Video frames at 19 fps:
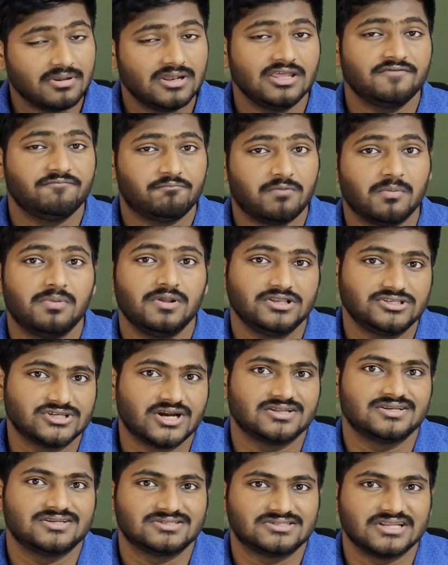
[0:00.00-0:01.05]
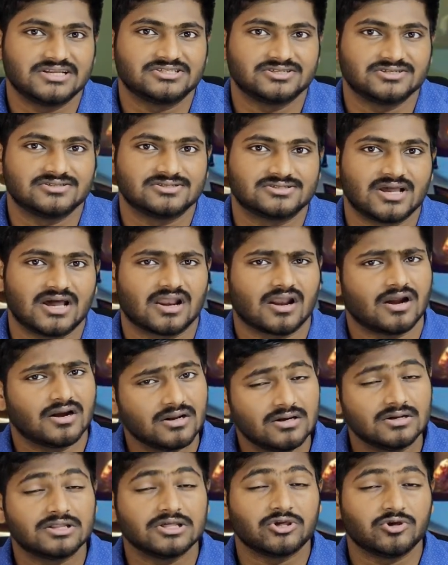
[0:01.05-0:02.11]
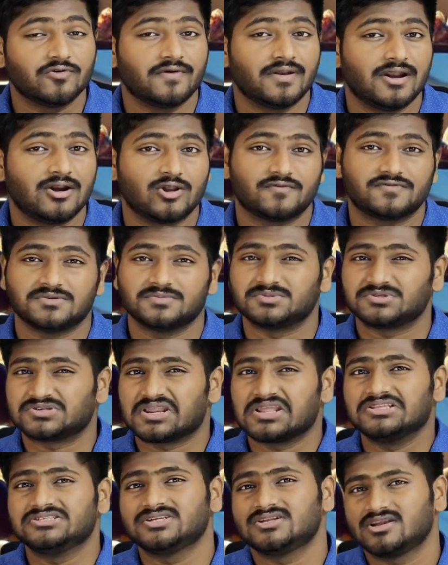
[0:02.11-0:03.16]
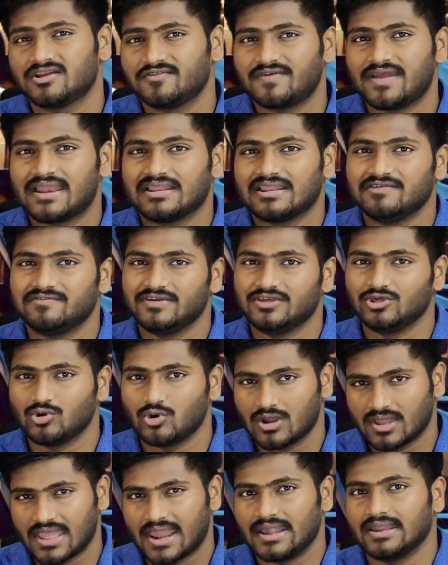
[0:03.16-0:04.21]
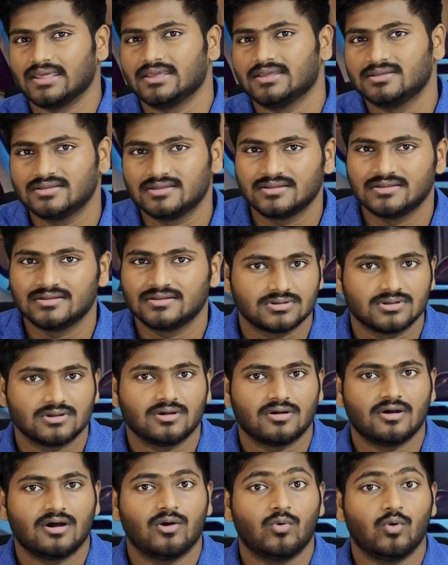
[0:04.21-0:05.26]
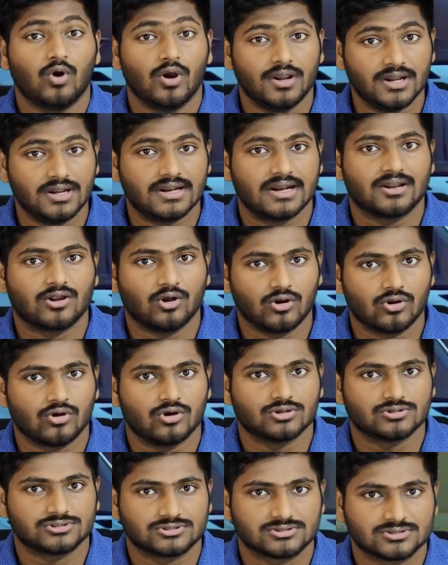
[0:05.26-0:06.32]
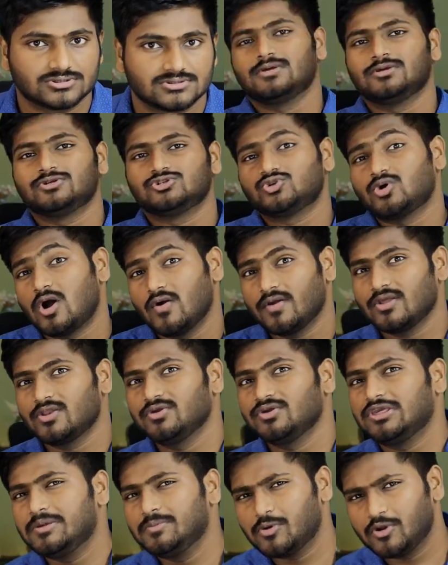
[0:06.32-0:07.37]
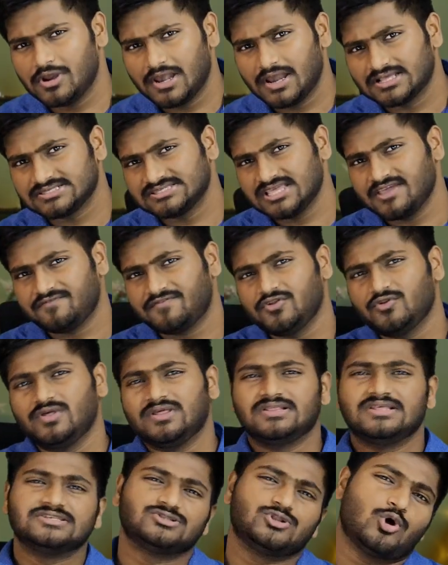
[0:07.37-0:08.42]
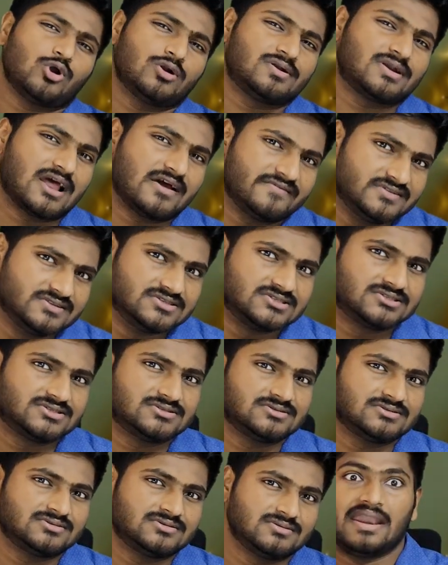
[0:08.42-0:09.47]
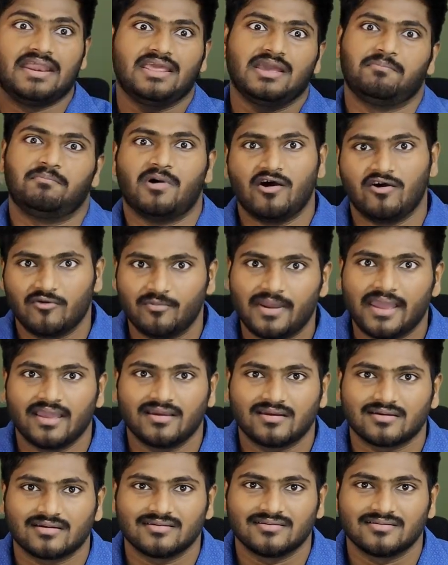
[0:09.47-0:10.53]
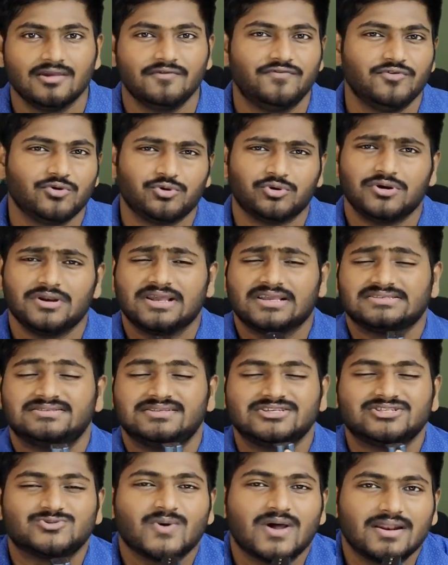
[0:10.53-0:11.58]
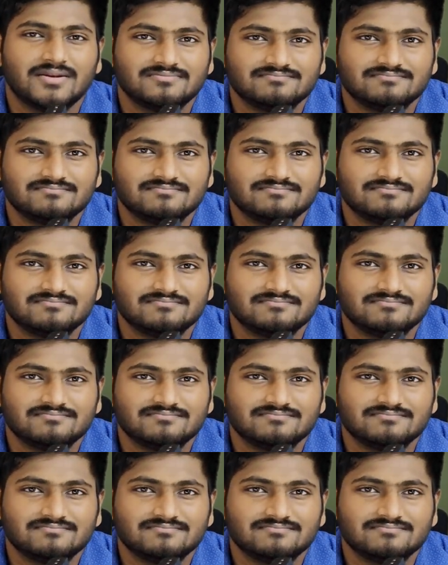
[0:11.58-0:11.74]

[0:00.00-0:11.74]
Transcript: believe public charging stations are adult equivalent of some stranger in a van giving you a candy. Avoid it at all costs. So how can you keep your data safe during long travels? Carry a power bank. If you couldn't guess this one,